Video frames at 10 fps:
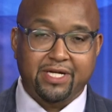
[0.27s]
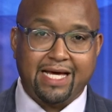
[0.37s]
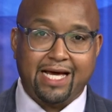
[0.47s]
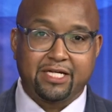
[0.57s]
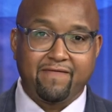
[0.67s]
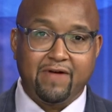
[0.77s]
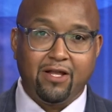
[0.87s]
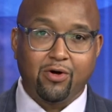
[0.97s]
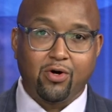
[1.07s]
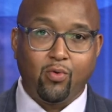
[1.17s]
tonight of a
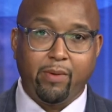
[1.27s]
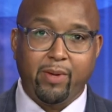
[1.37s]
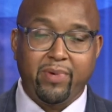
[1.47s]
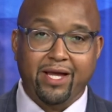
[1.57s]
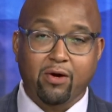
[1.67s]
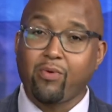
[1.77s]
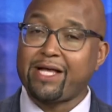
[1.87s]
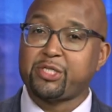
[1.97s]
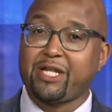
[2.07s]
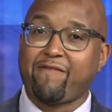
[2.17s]
local woman being
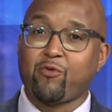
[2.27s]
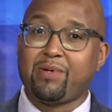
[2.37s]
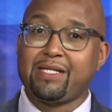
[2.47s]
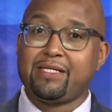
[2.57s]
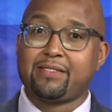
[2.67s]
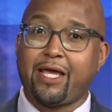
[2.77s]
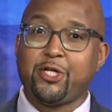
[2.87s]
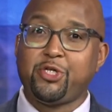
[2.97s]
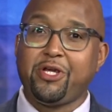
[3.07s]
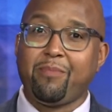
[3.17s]
arrested after police say
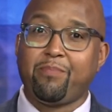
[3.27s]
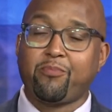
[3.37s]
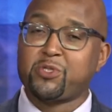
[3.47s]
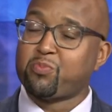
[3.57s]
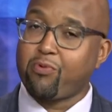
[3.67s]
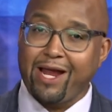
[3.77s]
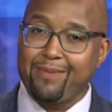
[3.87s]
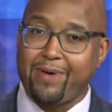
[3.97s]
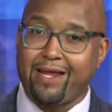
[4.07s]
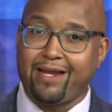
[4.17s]
she spray
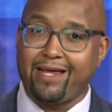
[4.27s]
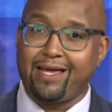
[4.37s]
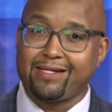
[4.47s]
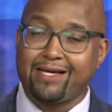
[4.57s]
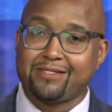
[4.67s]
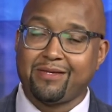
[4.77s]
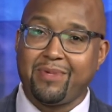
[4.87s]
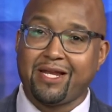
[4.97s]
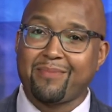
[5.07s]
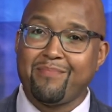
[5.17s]
painted
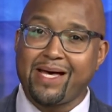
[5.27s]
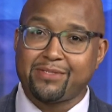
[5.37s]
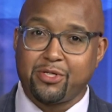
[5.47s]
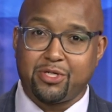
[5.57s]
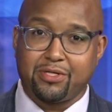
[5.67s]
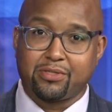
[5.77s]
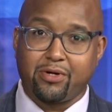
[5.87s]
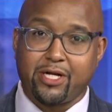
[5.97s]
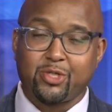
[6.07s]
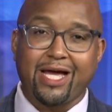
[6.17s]
anti-Semitic messages on
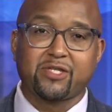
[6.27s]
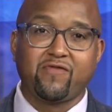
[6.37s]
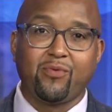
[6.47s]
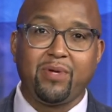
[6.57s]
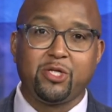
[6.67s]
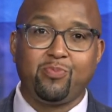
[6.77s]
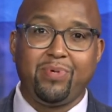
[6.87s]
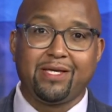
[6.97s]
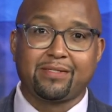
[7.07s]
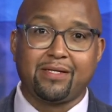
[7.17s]
a Jacksonville Beach
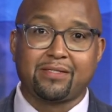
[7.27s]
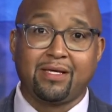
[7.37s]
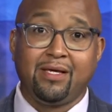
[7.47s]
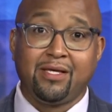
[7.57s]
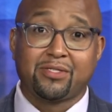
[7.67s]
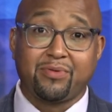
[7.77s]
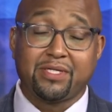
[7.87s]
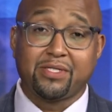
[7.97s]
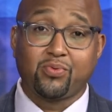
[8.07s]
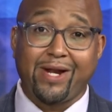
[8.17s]
business. So
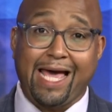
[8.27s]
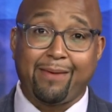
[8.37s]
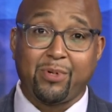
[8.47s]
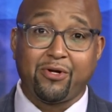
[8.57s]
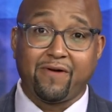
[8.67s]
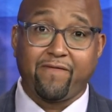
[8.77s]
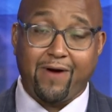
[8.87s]
this is what happened on